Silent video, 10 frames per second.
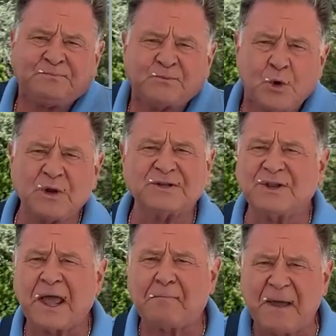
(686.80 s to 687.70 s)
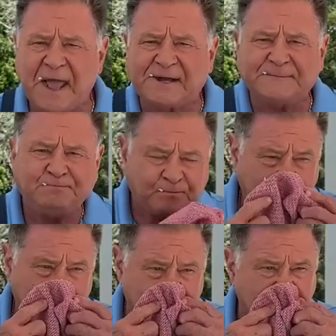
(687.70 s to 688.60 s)
Who doesn't like bacon?
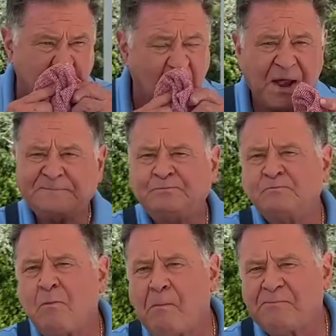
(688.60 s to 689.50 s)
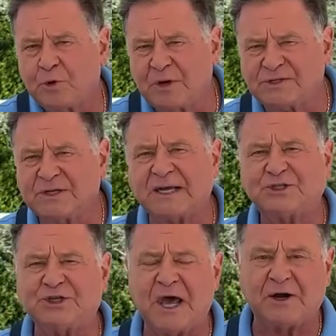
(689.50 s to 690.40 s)
Who doesn't like
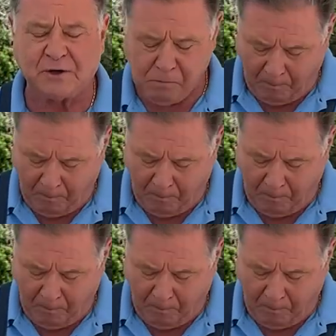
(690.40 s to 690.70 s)
cheddar?